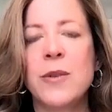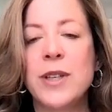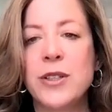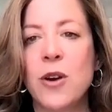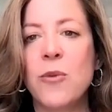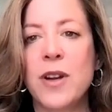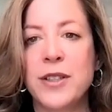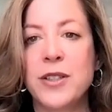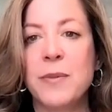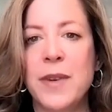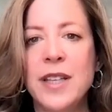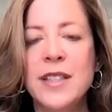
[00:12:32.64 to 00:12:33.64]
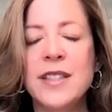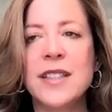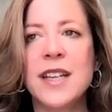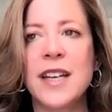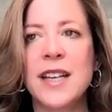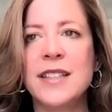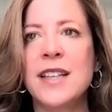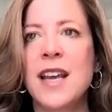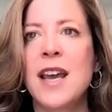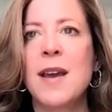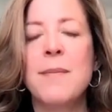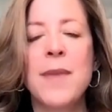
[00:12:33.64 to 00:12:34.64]
we don't want to miss is
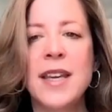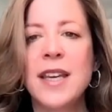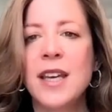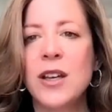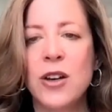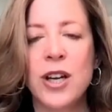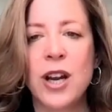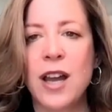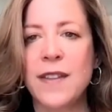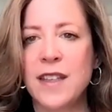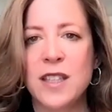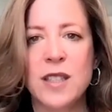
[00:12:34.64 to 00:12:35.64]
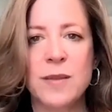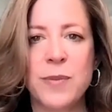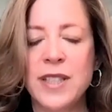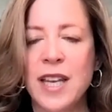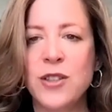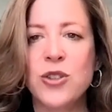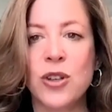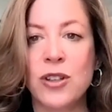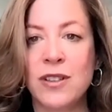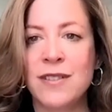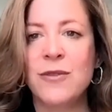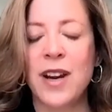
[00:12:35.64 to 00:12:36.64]
making good on this
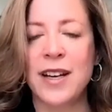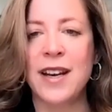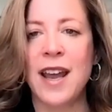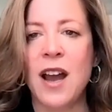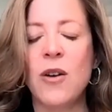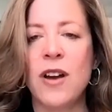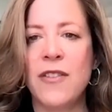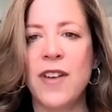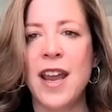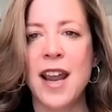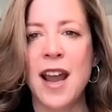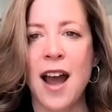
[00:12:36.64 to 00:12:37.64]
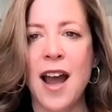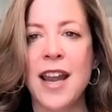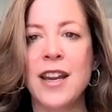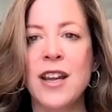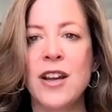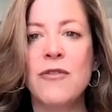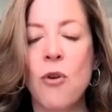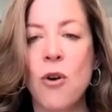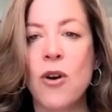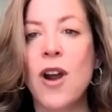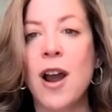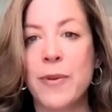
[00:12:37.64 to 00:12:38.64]
potential right now of AI
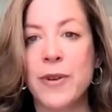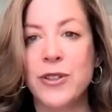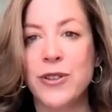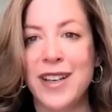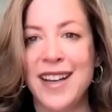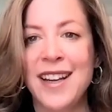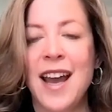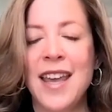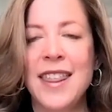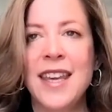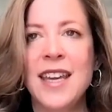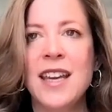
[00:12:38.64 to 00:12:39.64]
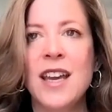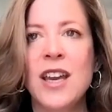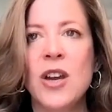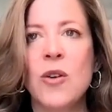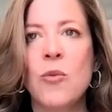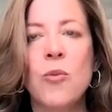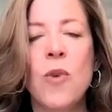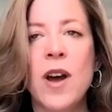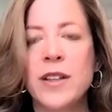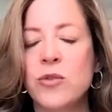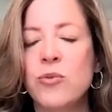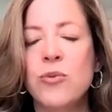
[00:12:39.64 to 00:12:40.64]
for opportunity. I think
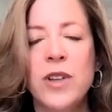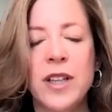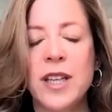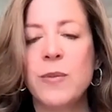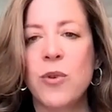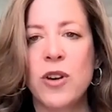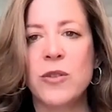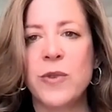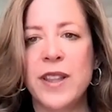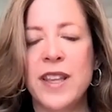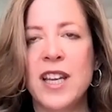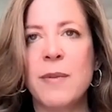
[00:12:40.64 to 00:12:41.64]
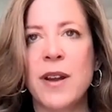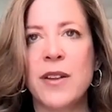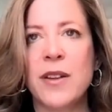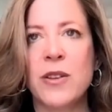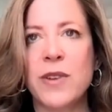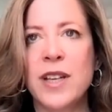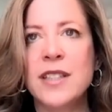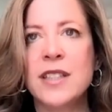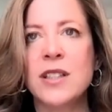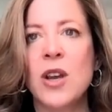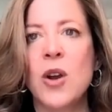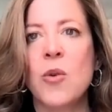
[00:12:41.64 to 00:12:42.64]
while it's really important we think about the
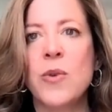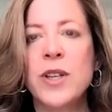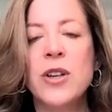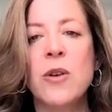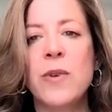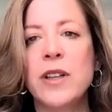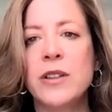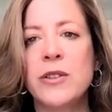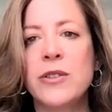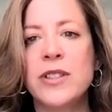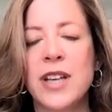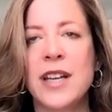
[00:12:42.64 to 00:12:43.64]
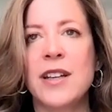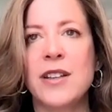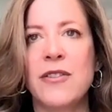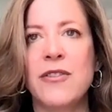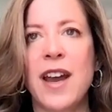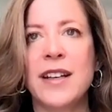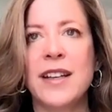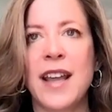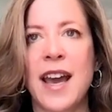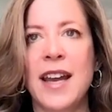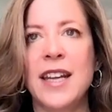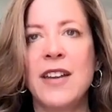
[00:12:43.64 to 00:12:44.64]
risks, we don't want to lose sight of the fact
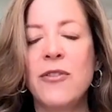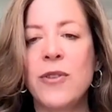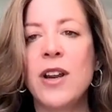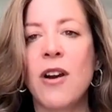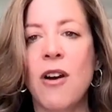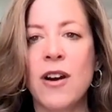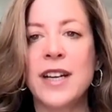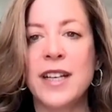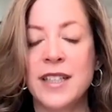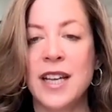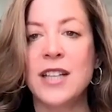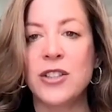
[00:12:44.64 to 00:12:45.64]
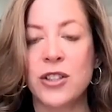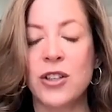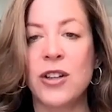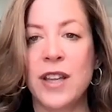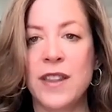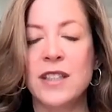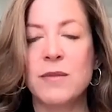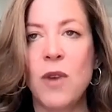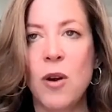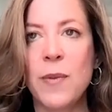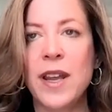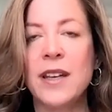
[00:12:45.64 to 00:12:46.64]
that if we are intentional at this
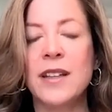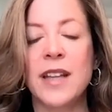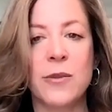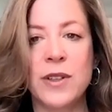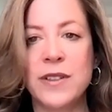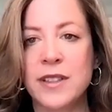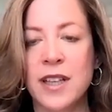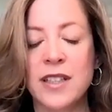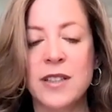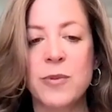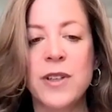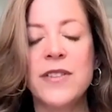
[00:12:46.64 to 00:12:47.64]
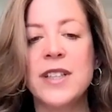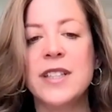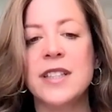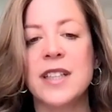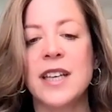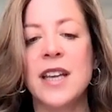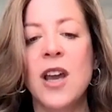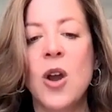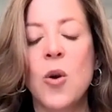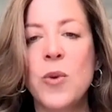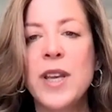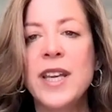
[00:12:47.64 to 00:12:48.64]
moment, like we discussed previously,
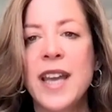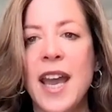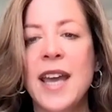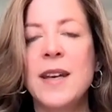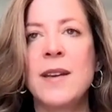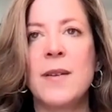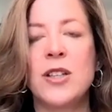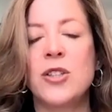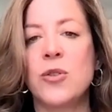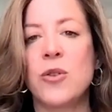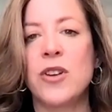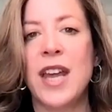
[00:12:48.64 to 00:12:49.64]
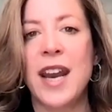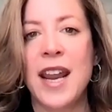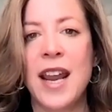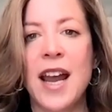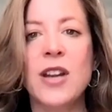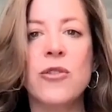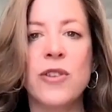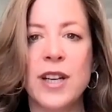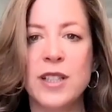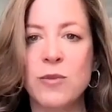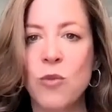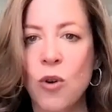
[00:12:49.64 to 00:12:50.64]
we can ensure that AI
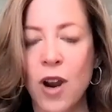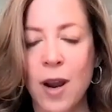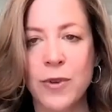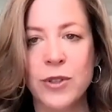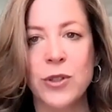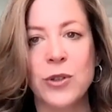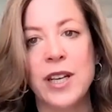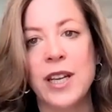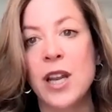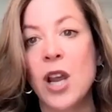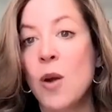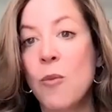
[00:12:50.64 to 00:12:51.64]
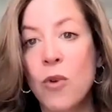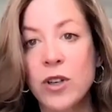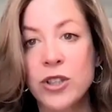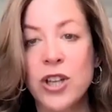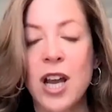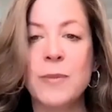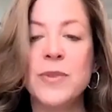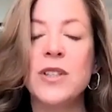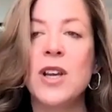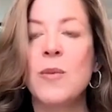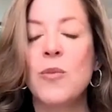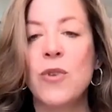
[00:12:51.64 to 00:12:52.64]
creates more opportunity, more jobs,
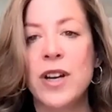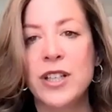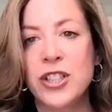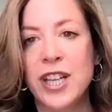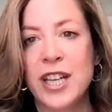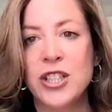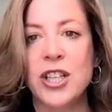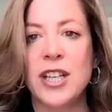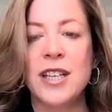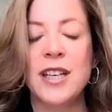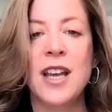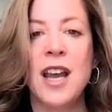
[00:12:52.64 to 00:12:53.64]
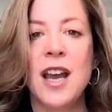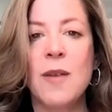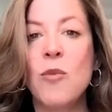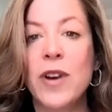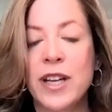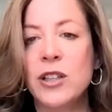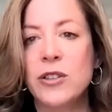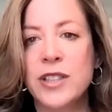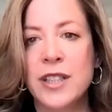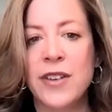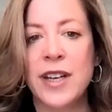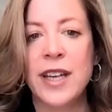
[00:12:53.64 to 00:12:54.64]
more education, more
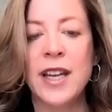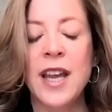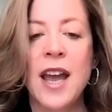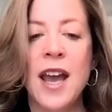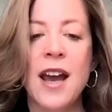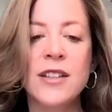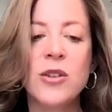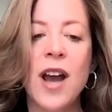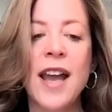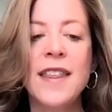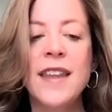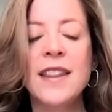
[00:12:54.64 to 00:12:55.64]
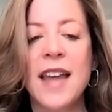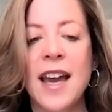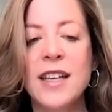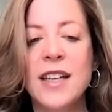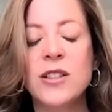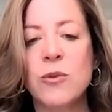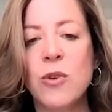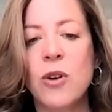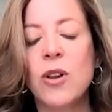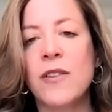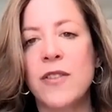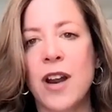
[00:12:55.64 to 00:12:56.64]
inclusivity. Uh, so I think that is the
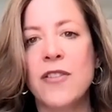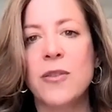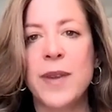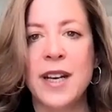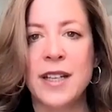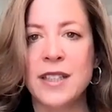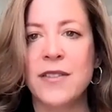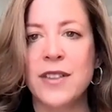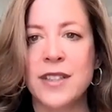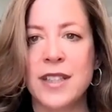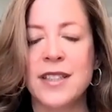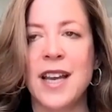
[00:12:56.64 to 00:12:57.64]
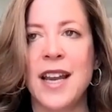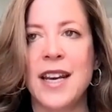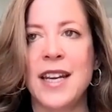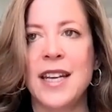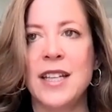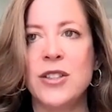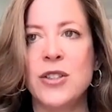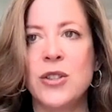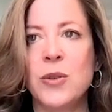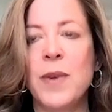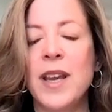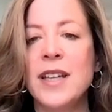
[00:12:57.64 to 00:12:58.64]
role of government and civil society is
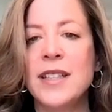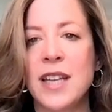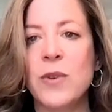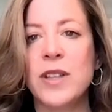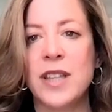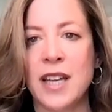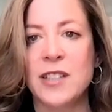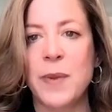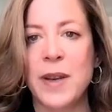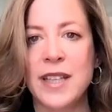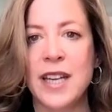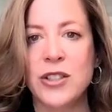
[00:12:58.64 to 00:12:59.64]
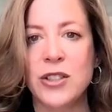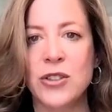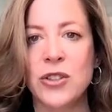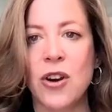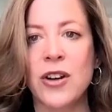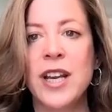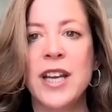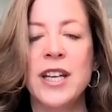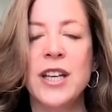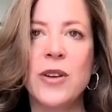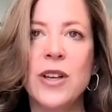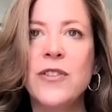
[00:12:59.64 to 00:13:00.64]
to mandate what the expectations are.
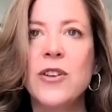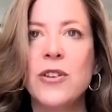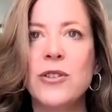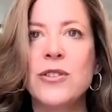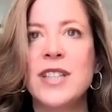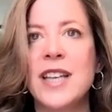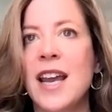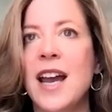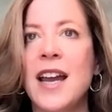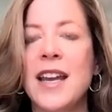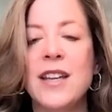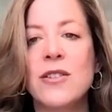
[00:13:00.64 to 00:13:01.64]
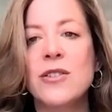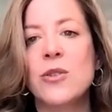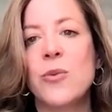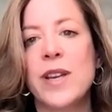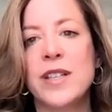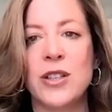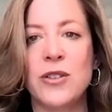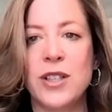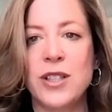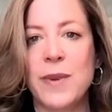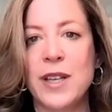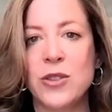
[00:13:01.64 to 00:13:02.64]
You know, if you're using AI, here's the ways that you
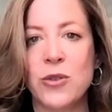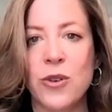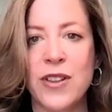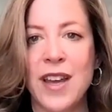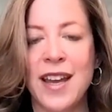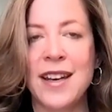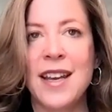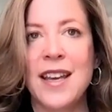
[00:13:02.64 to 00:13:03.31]
need to make sure that